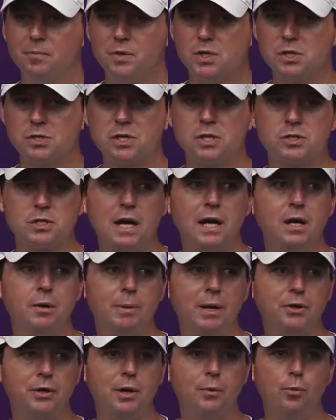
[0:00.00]
Just excited
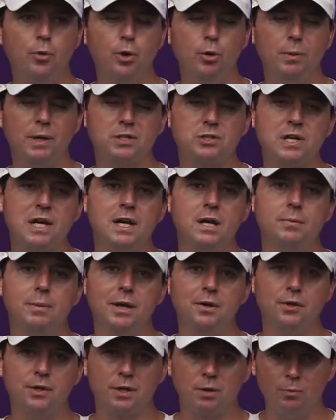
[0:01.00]
about that room, excited
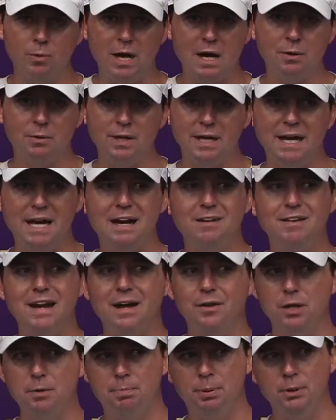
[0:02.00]
about the camaraderie they have and
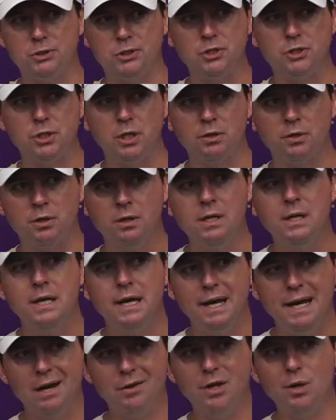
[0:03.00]
how they push each other
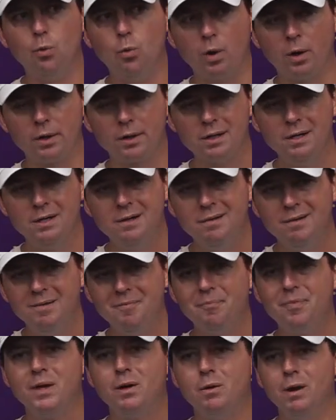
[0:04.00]
and how they work,
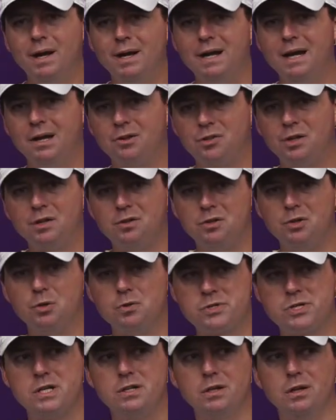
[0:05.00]
right? And I think
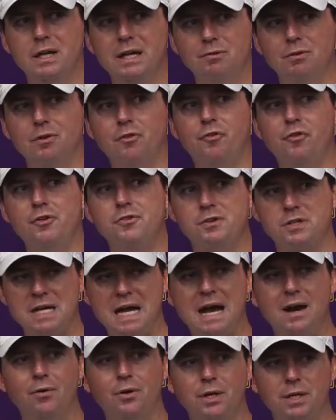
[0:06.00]
you're seeing the level of
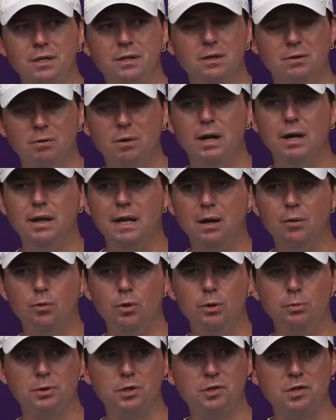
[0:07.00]
physicality right in that
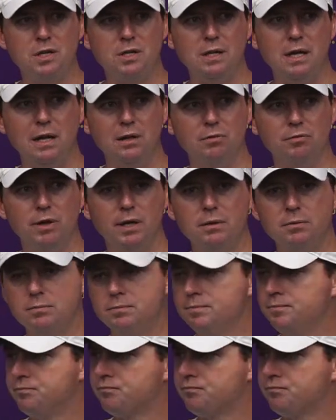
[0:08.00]
room continue to elevate.